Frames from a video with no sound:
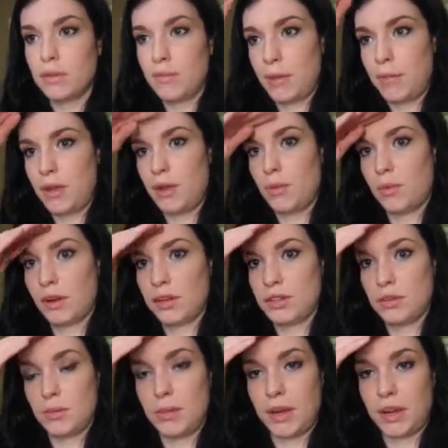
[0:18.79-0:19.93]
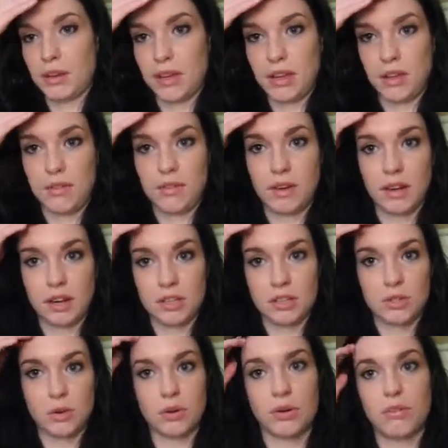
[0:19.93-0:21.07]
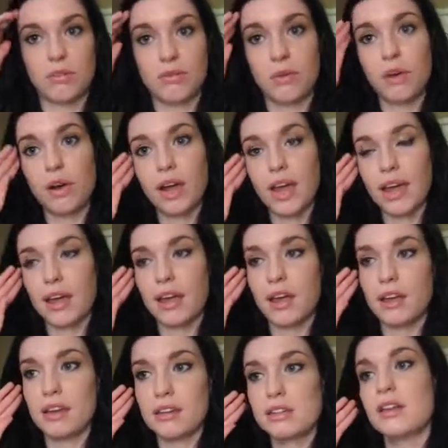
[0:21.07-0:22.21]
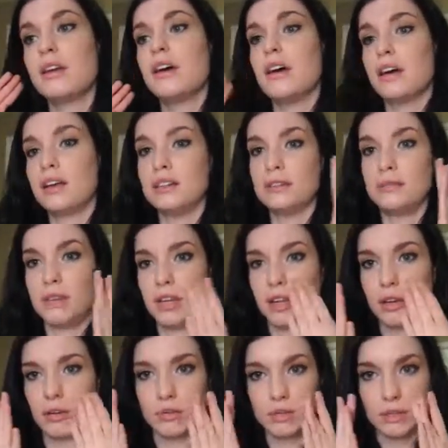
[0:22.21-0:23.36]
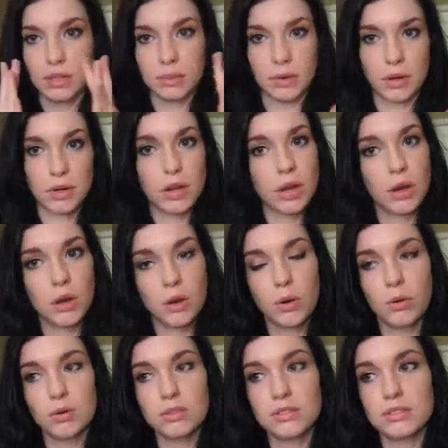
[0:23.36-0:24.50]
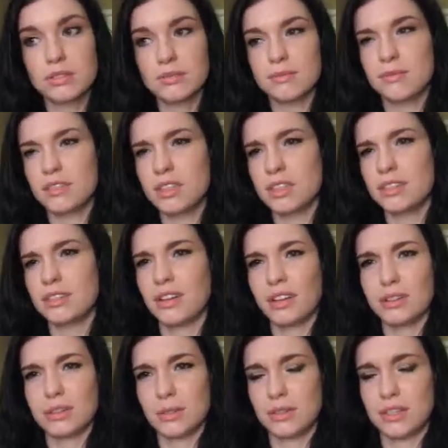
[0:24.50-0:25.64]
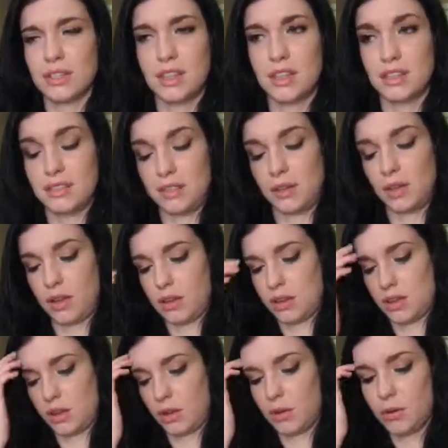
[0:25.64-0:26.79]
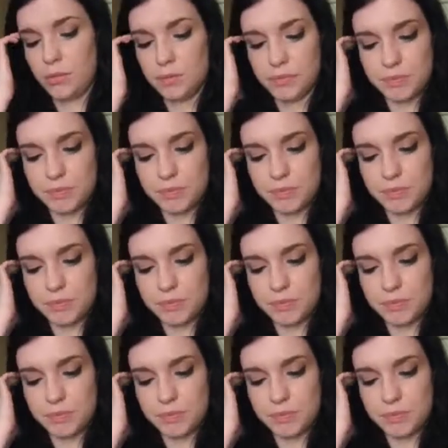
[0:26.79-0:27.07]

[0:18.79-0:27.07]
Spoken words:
Maybe you want to appear like you've got a shorter forehead, a slimmer nose, just all sorts of things you can do.